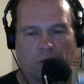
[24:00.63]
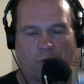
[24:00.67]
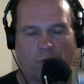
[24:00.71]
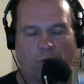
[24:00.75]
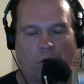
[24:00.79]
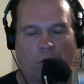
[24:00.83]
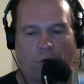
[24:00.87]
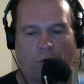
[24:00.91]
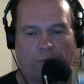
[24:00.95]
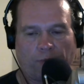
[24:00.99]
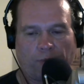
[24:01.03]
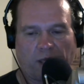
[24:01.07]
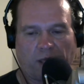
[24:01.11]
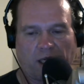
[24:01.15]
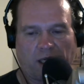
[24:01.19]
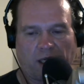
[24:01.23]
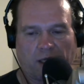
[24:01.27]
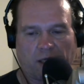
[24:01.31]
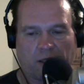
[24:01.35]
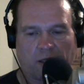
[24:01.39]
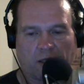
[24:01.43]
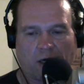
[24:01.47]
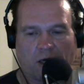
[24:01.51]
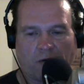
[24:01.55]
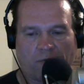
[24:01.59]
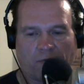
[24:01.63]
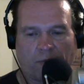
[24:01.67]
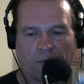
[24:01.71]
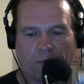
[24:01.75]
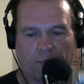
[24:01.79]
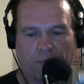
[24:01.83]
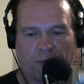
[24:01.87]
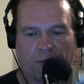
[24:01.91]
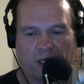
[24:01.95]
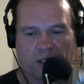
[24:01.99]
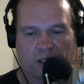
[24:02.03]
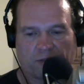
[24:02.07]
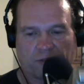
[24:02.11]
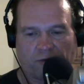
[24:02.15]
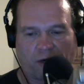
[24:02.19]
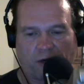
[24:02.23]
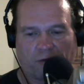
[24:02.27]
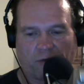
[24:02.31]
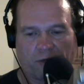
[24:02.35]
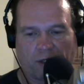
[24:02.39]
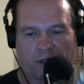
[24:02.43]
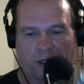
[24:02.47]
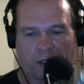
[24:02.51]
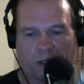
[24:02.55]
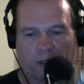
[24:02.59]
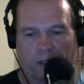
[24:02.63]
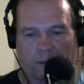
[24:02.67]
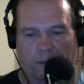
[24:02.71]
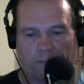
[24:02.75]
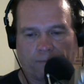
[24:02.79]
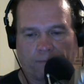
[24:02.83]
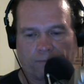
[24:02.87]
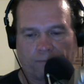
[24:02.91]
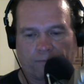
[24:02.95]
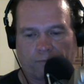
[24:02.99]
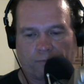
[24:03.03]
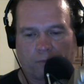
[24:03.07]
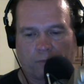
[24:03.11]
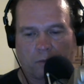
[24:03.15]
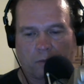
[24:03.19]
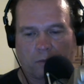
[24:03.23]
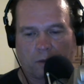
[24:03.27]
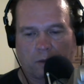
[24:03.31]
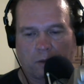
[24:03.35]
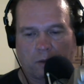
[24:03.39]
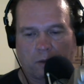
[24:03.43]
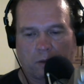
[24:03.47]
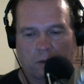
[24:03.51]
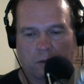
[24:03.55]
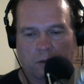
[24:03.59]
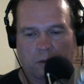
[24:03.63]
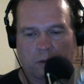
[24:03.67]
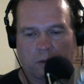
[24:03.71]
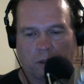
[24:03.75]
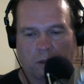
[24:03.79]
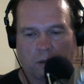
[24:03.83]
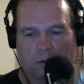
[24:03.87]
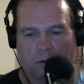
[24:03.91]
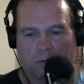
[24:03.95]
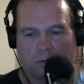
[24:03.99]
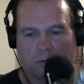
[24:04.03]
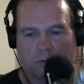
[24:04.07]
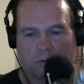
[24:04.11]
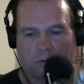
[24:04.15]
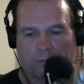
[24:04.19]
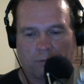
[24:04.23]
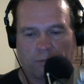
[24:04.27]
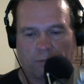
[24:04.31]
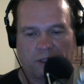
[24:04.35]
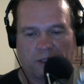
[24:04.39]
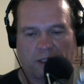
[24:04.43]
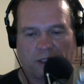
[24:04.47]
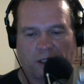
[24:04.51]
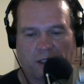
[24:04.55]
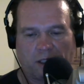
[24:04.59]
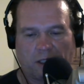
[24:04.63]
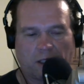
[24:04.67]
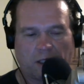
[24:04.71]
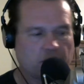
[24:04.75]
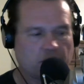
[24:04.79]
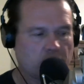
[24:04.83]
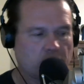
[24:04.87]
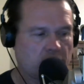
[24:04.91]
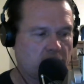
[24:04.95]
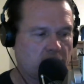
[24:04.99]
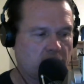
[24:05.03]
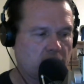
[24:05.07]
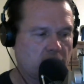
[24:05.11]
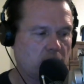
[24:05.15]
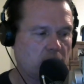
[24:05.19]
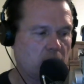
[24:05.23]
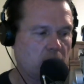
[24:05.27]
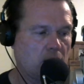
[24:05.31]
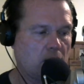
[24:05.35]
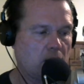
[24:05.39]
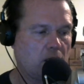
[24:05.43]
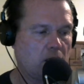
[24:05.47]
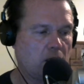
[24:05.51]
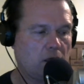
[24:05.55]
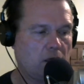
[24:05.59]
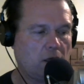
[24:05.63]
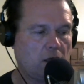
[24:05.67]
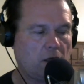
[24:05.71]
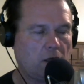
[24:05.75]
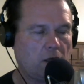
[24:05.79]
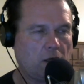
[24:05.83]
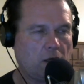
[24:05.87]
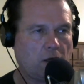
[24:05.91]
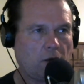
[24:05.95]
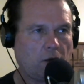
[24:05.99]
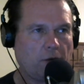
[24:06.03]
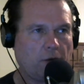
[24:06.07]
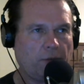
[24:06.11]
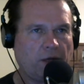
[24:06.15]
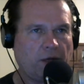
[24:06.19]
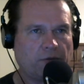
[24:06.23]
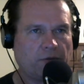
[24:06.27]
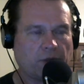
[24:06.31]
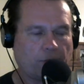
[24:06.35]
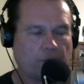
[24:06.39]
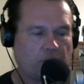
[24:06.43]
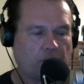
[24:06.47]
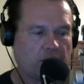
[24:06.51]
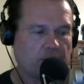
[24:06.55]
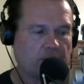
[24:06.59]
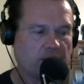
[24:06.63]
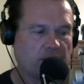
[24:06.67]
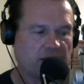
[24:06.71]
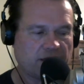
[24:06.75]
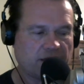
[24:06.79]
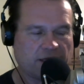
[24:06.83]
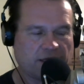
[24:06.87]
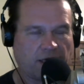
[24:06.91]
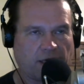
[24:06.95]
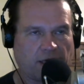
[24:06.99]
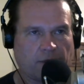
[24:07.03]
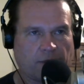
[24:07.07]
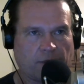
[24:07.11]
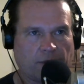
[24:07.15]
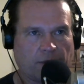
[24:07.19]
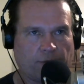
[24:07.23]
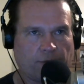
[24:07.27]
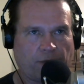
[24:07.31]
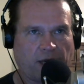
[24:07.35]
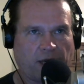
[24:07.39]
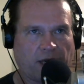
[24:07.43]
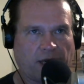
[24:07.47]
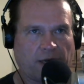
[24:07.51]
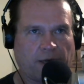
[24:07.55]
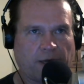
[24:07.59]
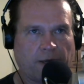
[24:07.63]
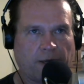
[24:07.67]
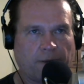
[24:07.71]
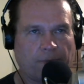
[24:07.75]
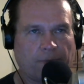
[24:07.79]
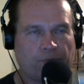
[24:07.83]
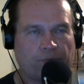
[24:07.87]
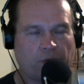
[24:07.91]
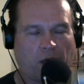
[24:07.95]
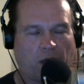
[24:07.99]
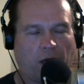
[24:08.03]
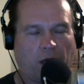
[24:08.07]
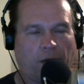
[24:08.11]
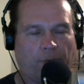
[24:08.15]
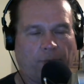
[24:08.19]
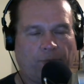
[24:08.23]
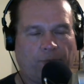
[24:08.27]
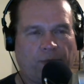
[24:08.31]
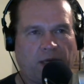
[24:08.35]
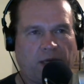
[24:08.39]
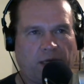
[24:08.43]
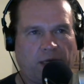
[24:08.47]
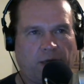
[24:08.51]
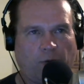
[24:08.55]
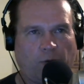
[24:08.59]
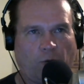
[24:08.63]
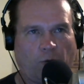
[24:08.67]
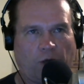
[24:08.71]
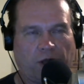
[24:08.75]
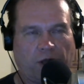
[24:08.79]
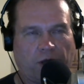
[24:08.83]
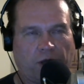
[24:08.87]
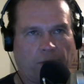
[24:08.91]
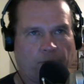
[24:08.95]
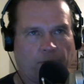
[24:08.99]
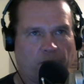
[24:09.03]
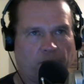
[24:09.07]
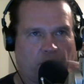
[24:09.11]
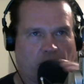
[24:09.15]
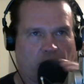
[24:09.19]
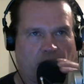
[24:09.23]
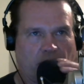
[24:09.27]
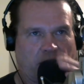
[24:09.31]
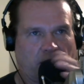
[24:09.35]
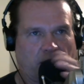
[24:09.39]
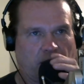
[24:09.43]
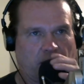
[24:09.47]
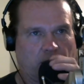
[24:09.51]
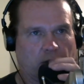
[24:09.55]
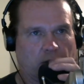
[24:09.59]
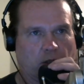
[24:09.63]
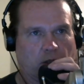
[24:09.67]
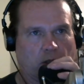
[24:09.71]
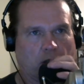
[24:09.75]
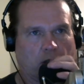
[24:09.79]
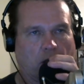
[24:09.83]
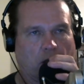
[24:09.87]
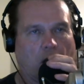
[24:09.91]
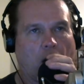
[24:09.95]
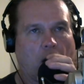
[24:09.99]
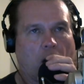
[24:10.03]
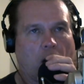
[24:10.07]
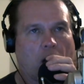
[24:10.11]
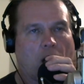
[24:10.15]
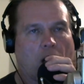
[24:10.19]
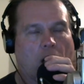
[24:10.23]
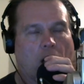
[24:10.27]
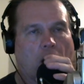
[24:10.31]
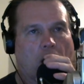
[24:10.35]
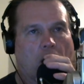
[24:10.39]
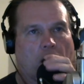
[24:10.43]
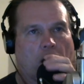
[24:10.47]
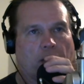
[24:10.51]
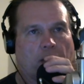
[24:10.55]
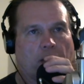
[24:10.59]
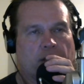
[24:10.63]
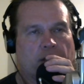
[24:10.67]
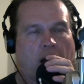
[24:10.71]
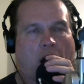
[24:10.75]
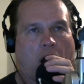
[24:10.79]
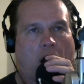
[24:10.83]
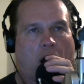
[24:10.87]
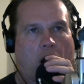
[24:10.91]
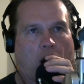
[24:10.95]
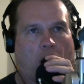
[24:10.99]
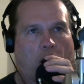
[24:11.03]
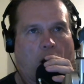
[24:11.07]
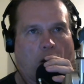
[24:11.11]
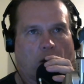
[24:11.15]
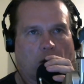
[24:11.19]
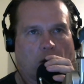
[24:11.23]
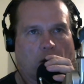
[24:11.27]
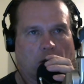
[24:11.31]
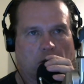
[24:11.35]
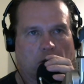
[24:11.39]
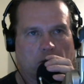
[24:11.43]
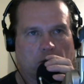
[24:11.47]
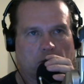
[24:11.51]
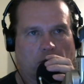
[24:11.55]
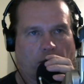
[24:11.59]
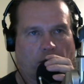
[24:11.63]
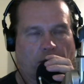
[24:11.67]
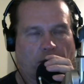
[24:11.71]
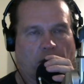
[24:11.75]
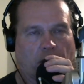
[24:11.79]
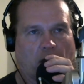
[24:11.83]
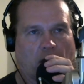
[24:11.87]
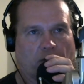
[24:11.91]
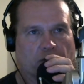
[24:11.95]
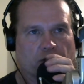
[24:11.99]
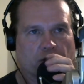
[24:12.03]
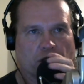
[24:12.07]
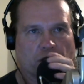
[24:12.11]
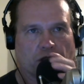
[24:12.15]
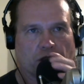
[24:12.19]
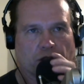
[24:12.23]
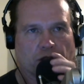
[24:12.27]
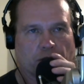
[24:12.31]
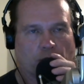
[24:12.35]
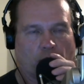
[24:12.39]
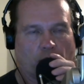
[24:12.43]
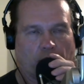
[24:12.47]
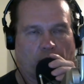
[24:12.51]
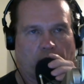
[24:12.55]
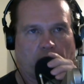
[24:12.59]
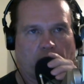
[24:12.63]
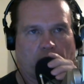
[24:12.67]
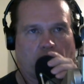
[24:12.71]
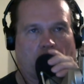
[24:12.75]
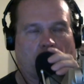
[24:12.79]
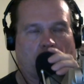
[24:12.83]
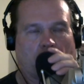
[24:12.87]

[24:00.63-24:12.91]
it won't be the government pays for everything. So, but see, that's what I'm going to have to bring my segment back. A minute with a millennial. Now, a conversation with,